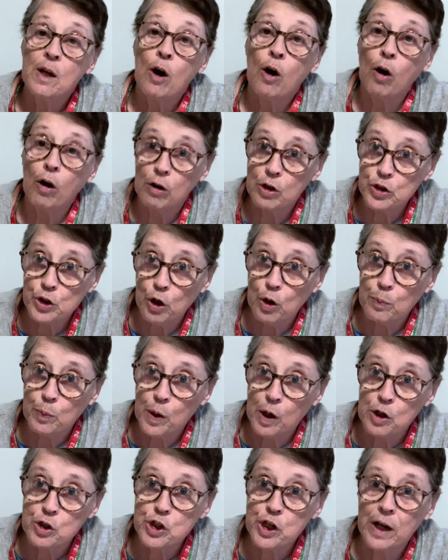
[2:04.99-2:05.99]
art doll
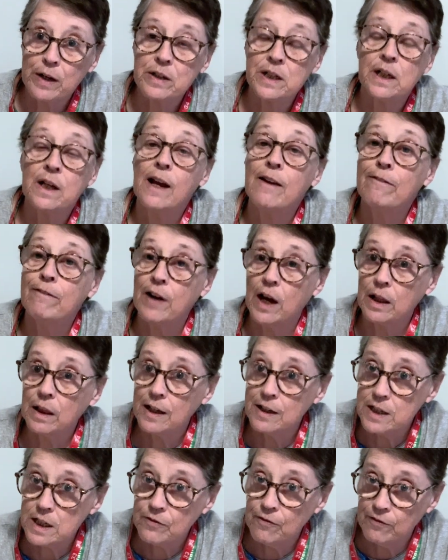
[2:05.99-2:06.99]
project, and I
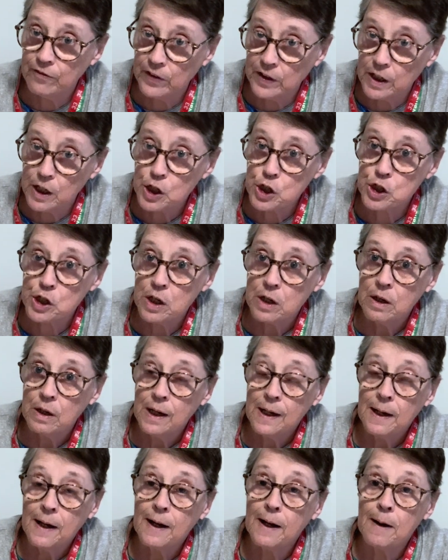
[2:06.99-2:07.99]
finally did finish
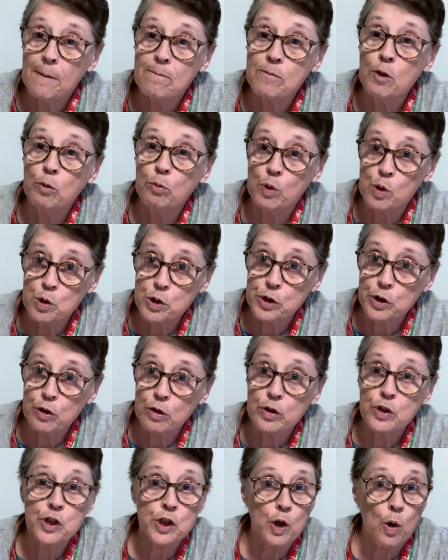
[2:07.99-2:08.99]
the
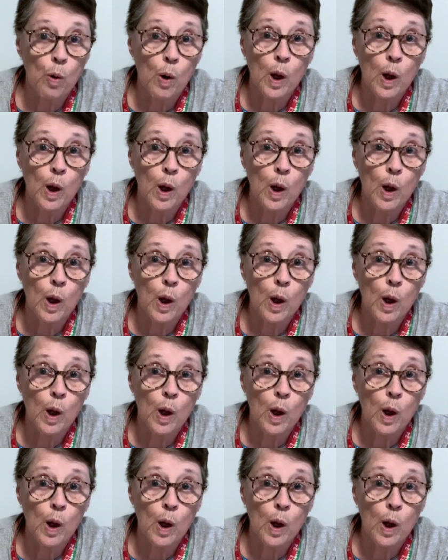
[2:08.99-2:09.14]
rooster to go